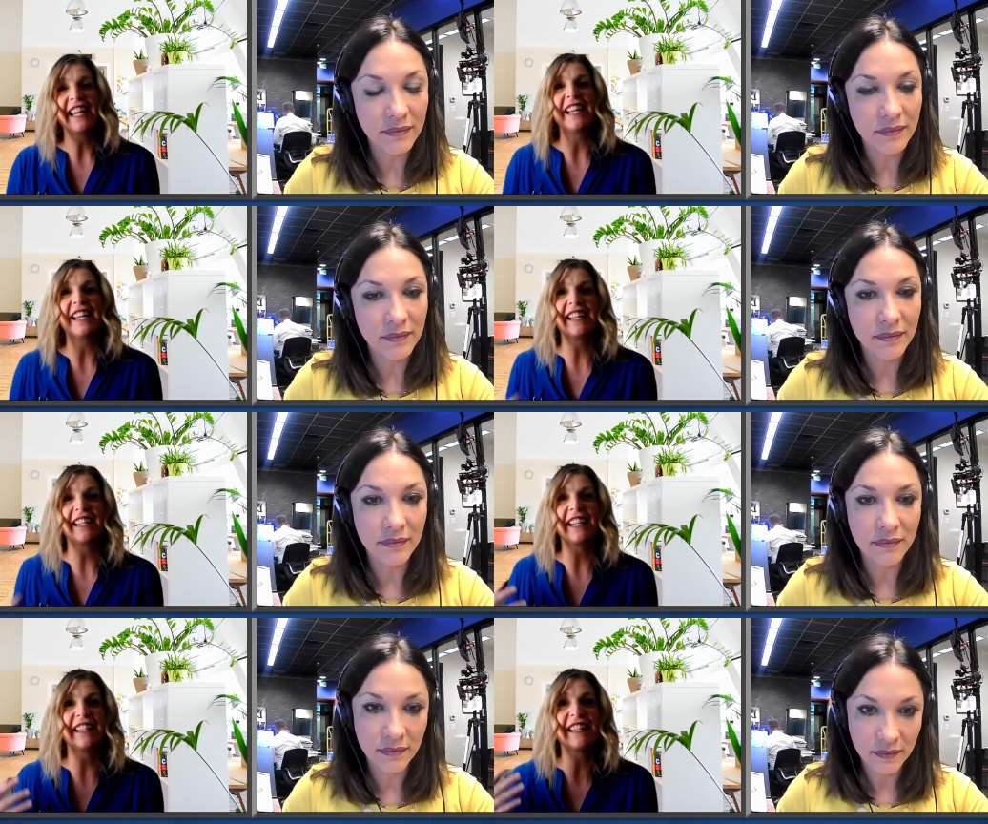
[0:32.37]

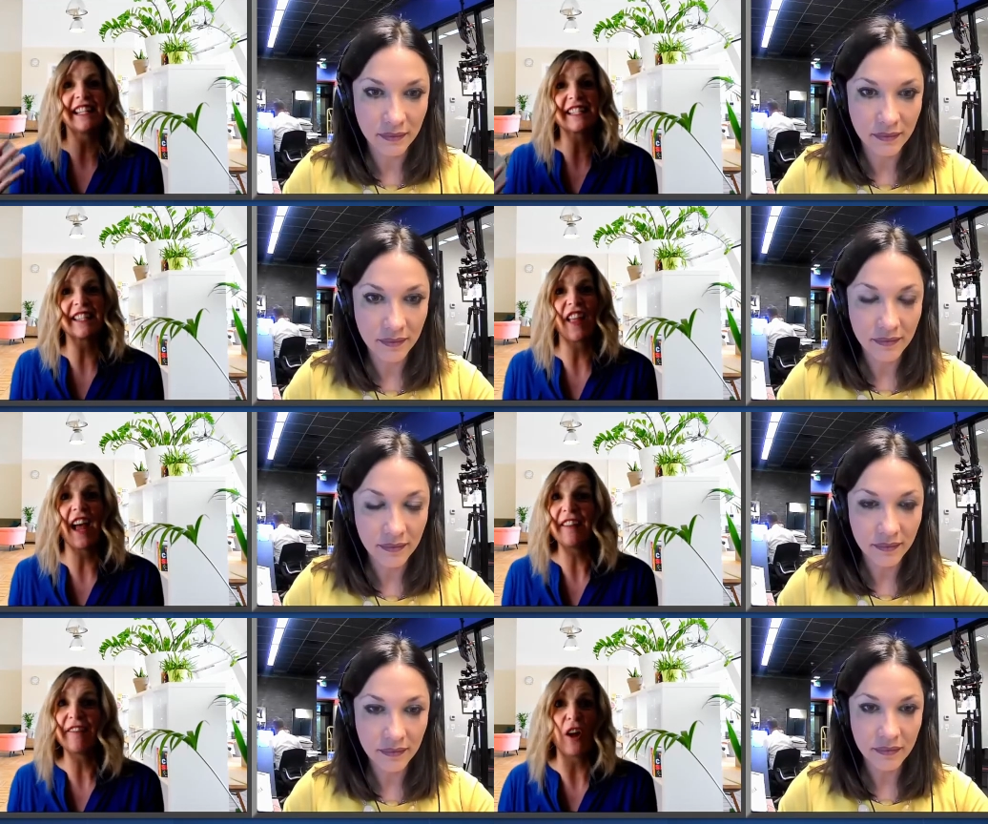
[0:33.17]
Speaker 1: in this
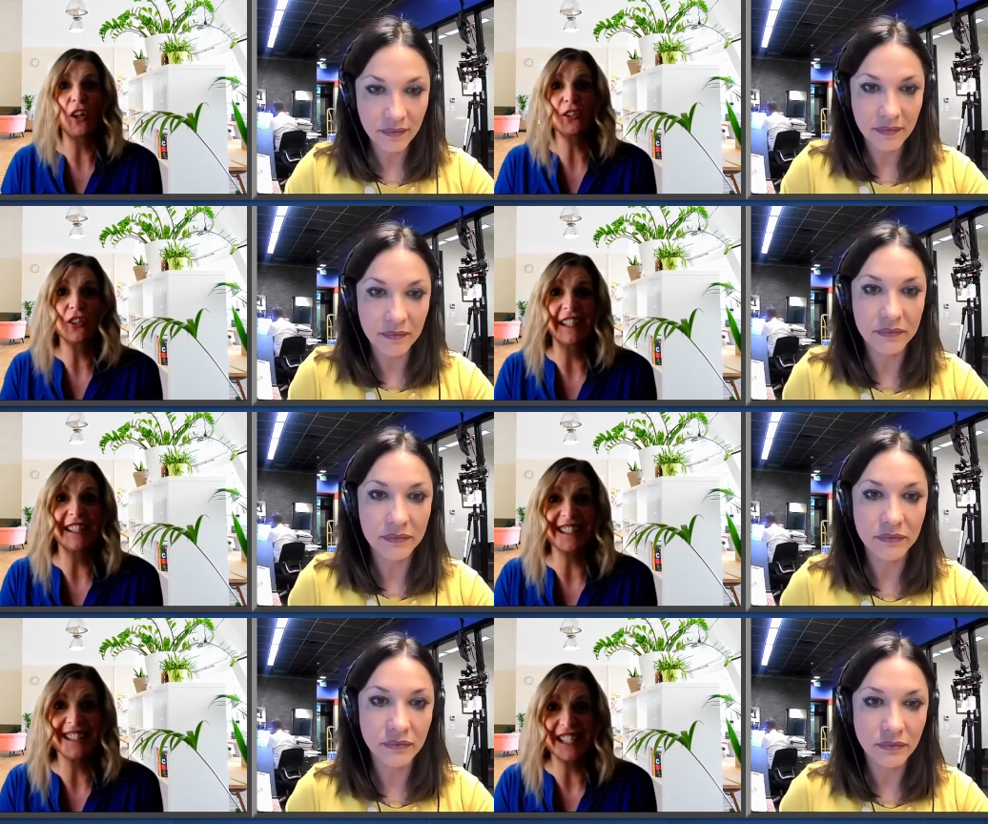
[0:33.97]
life
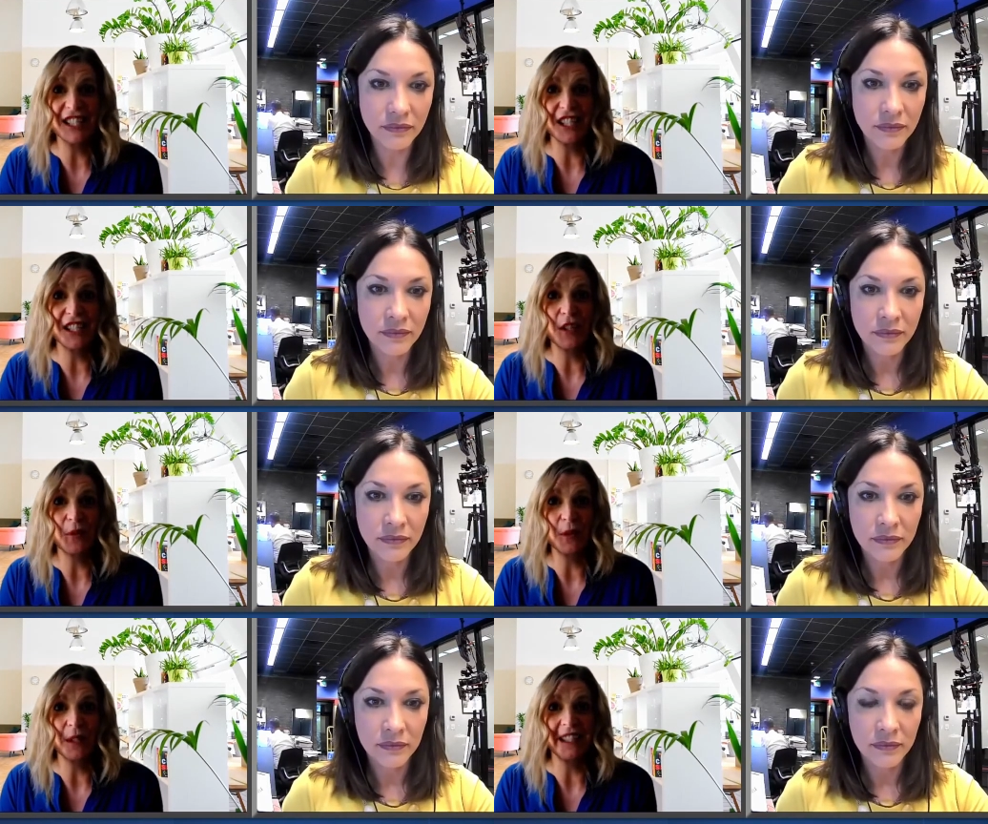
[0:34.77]
altering decision,
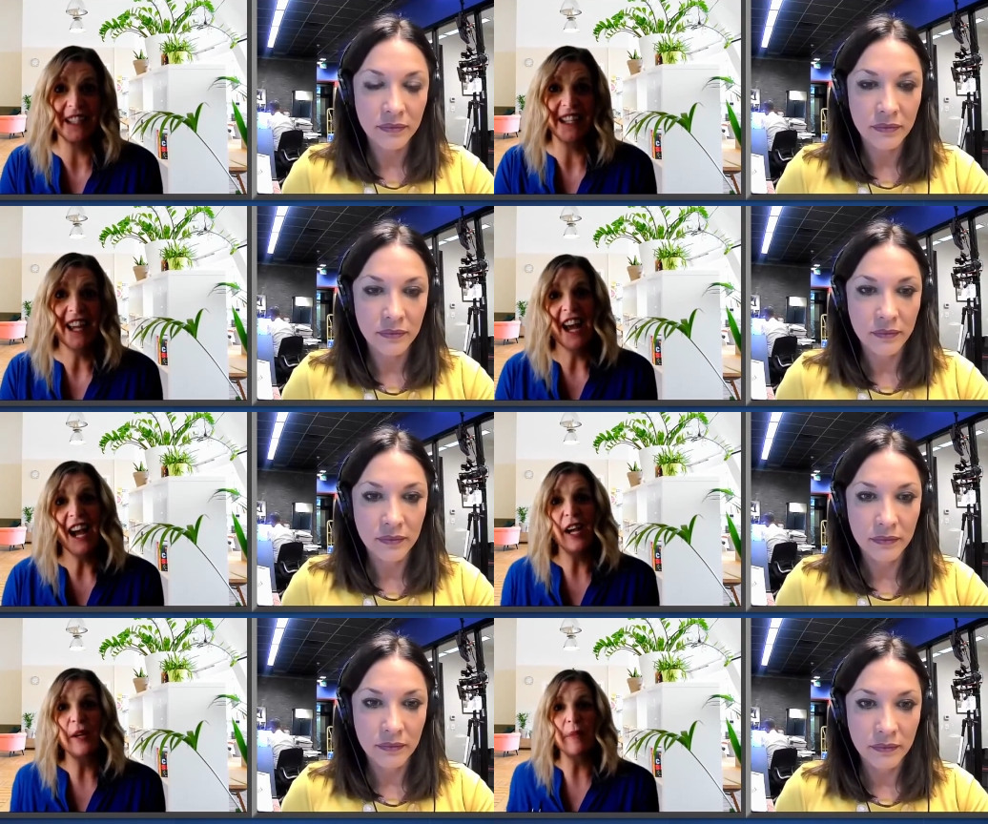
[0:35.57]
really.
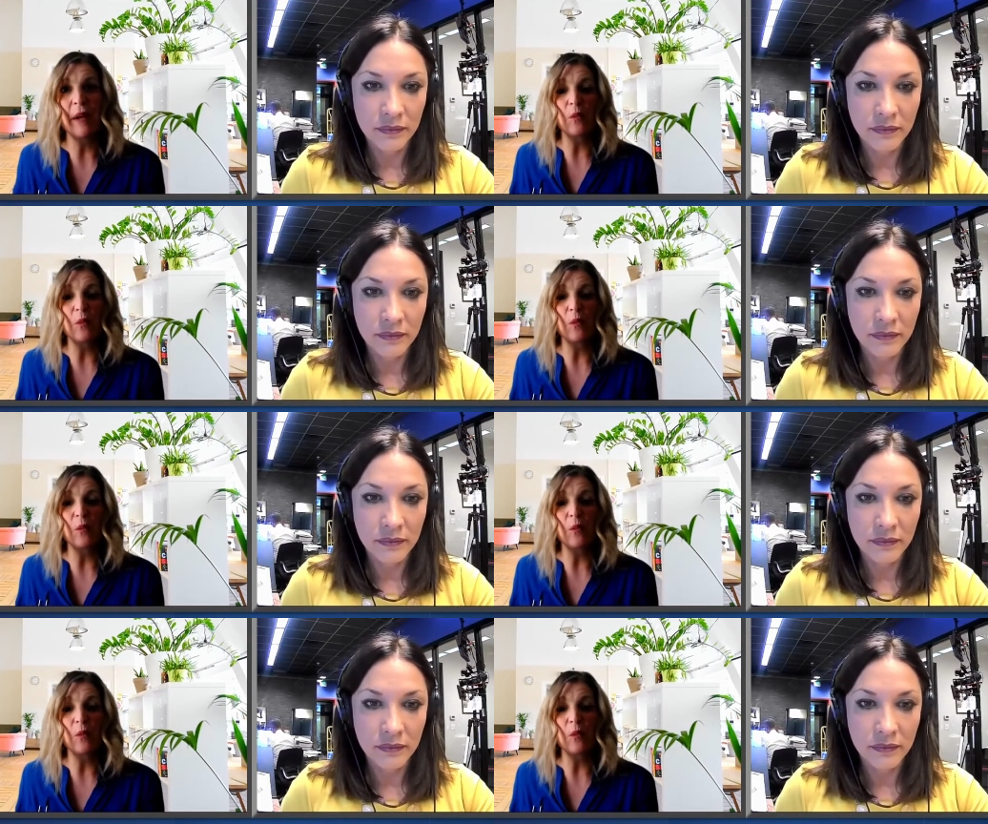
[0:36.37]
Um,